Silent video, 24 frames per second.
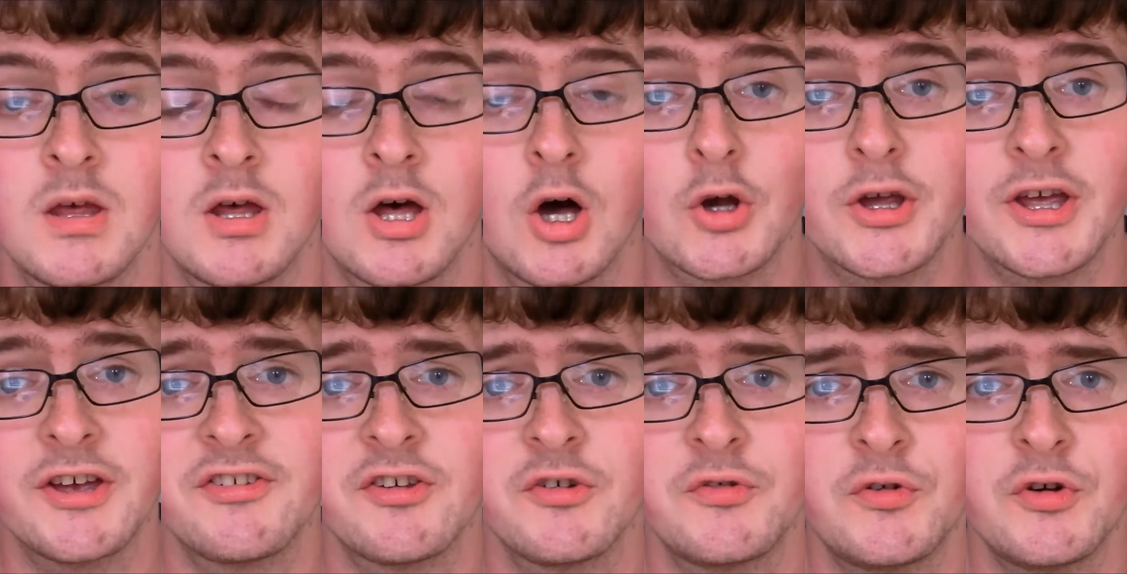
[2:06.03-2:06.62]
Okay,
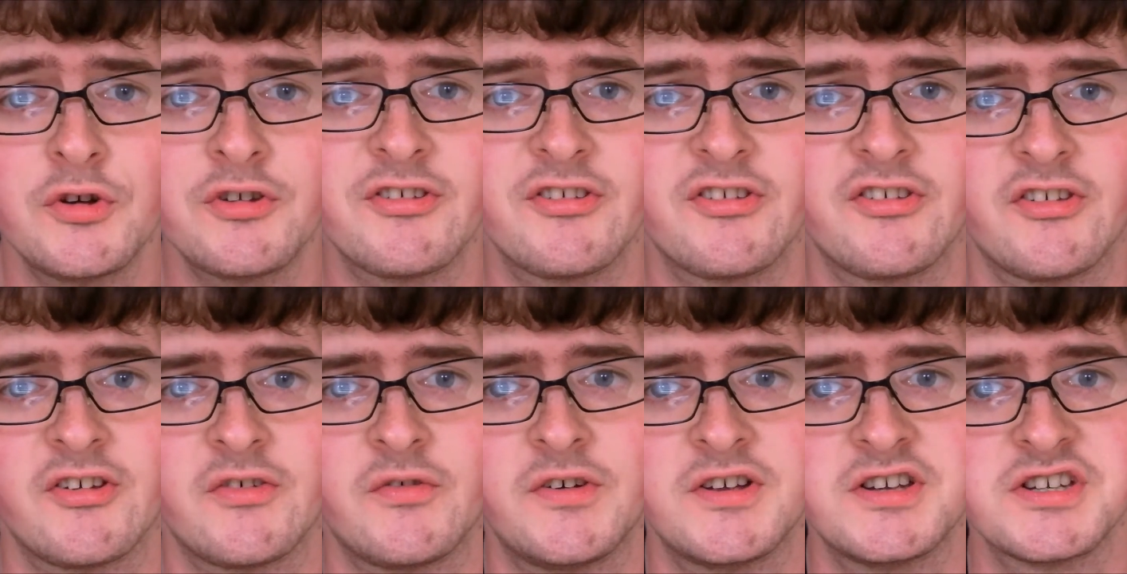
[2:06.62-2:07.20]
so first since
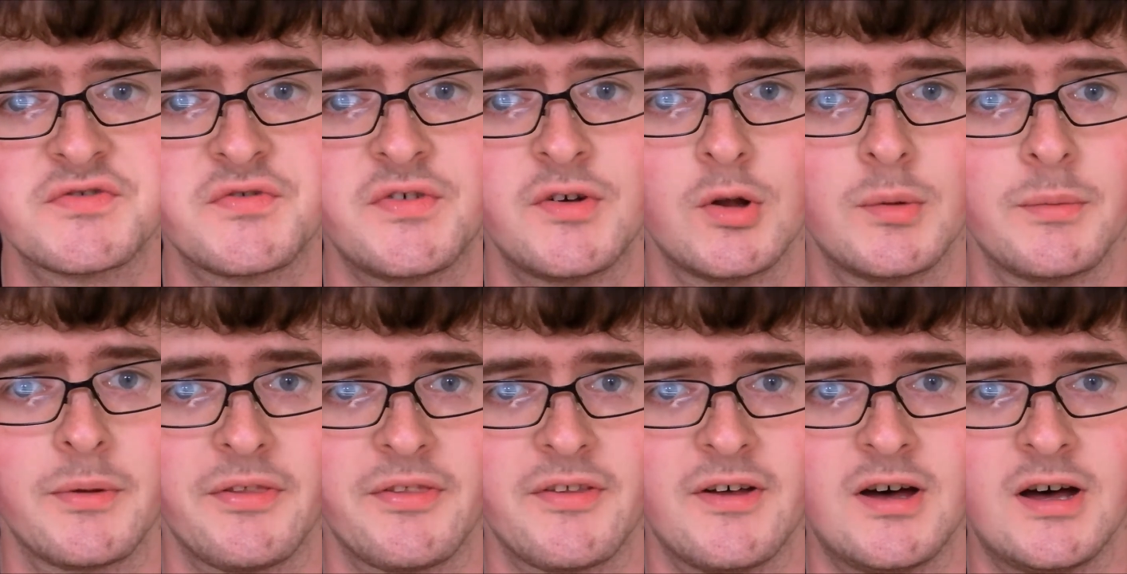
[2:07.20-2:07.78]
I've finished
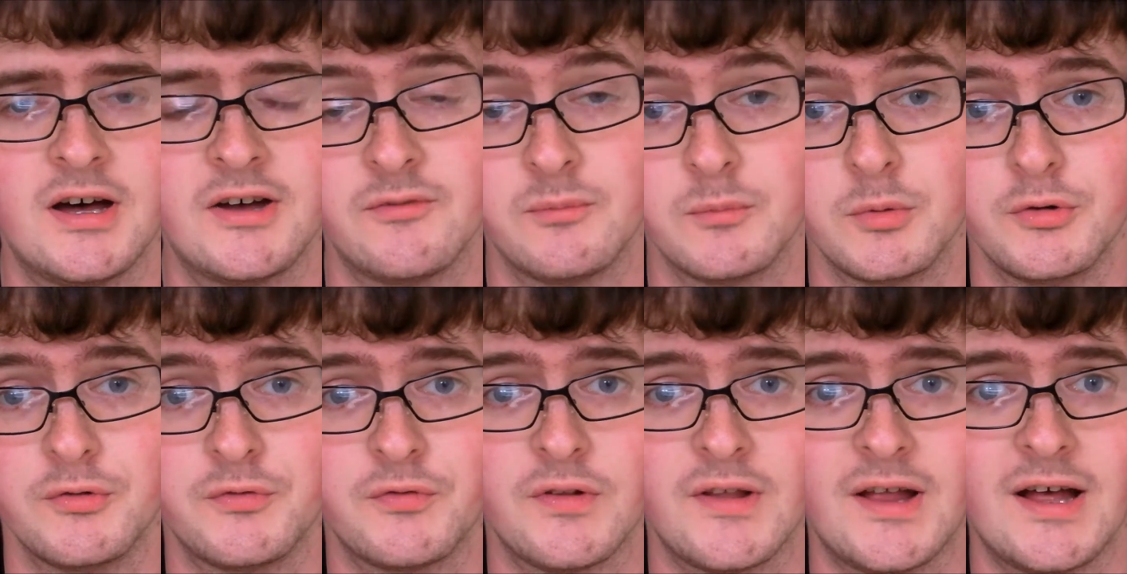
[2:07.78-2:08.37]
filming that, I've
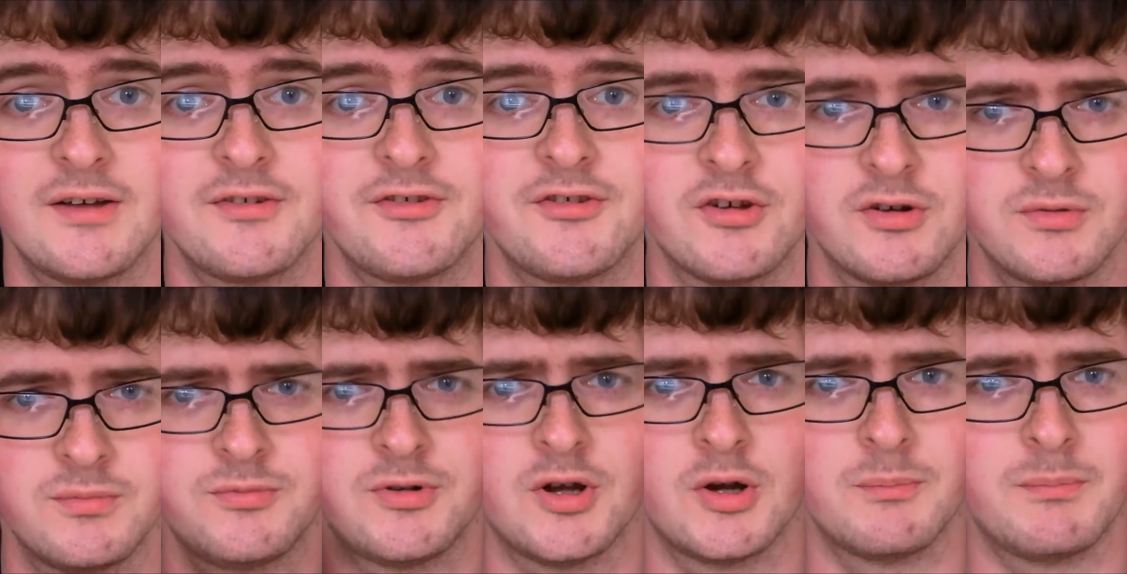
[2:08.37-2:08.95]
moved flat, so
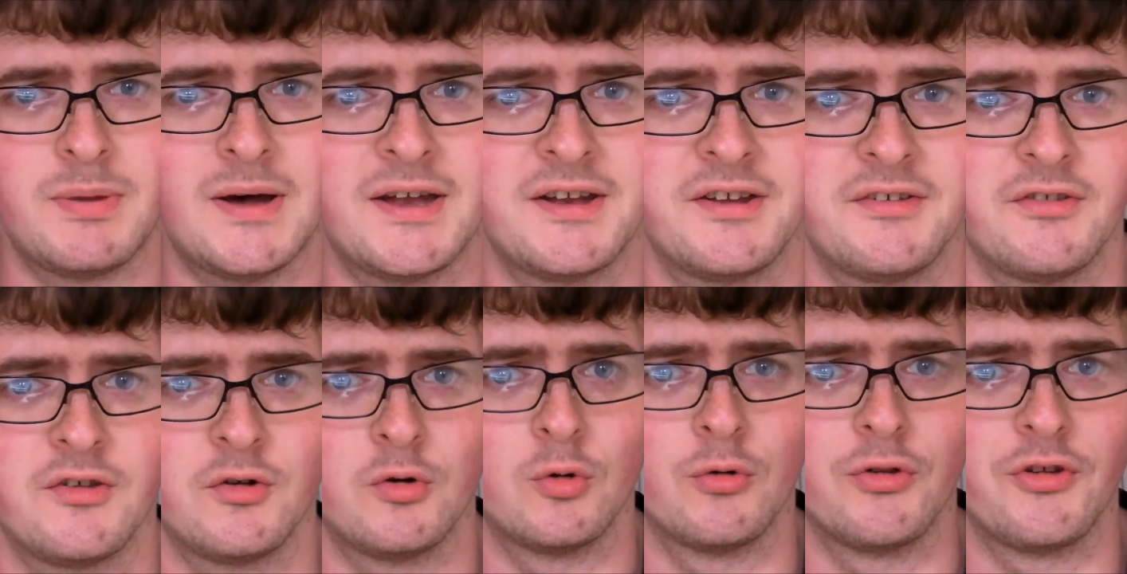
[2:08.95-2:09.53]
don't panic
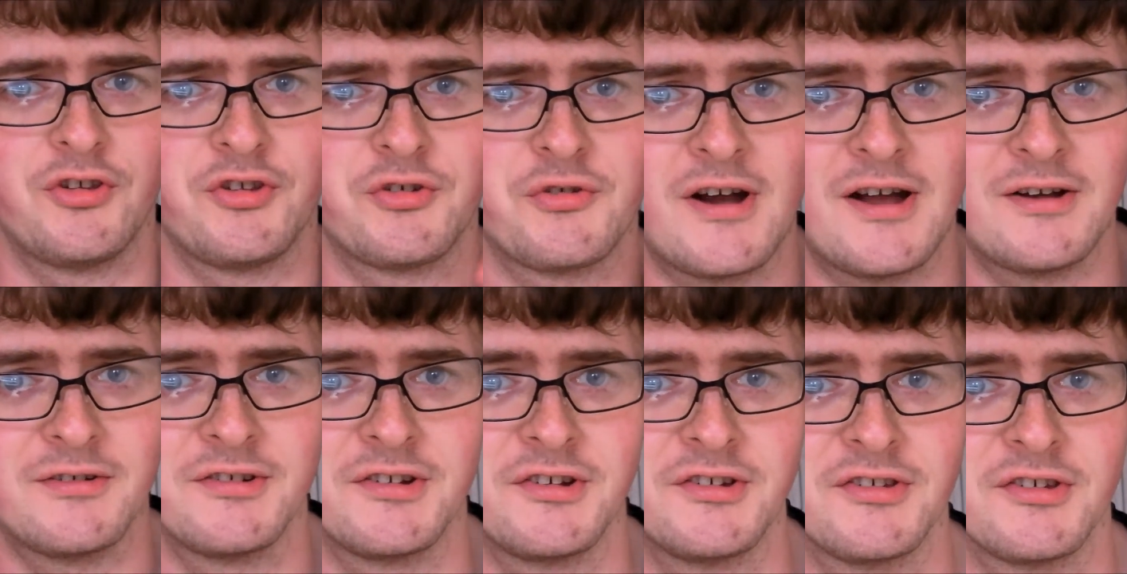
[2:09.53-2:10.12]
that all the
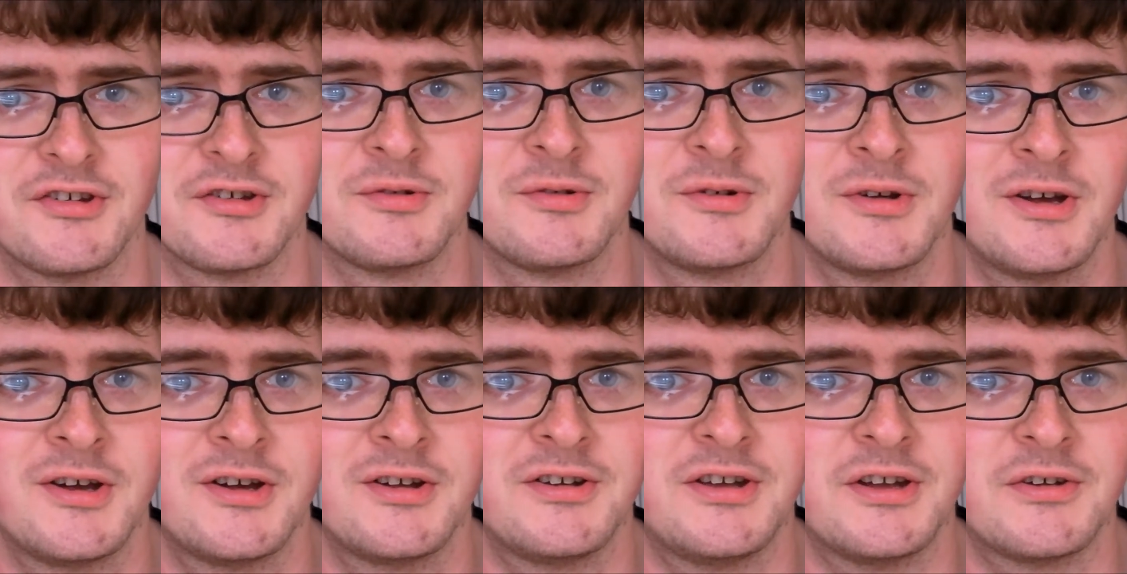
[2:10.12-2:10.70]
surroundings are
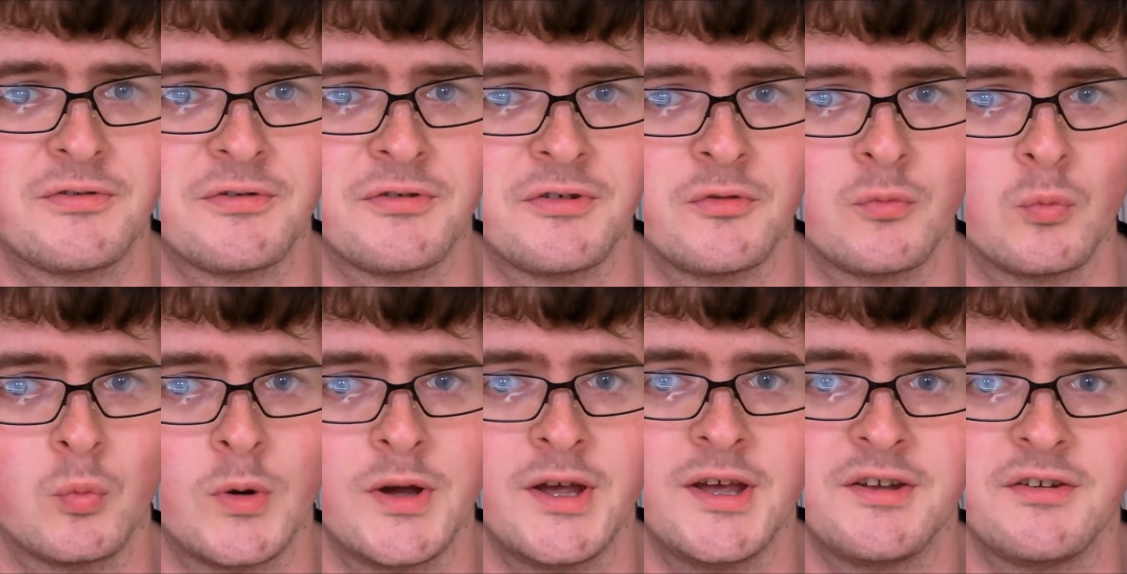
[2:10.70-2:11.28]
different and
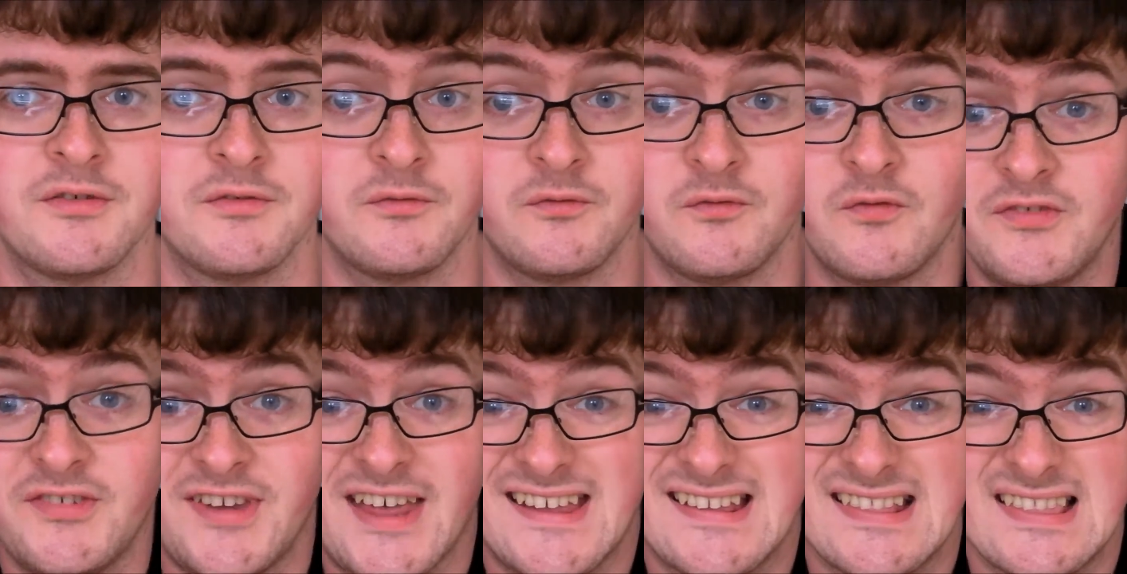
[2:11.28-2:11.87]
weird and
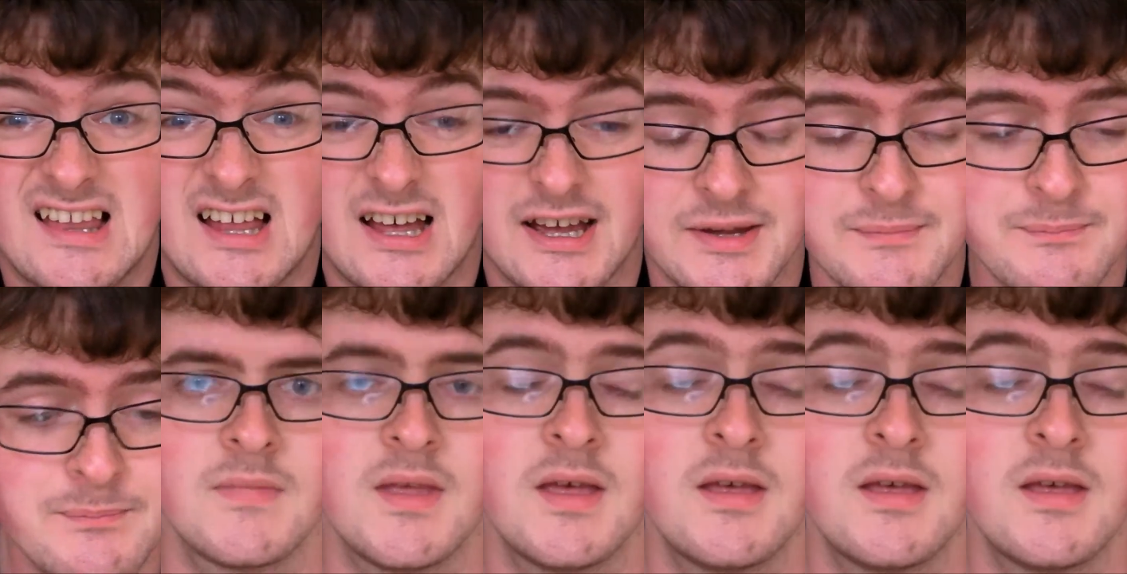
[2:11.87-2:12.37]
dead light.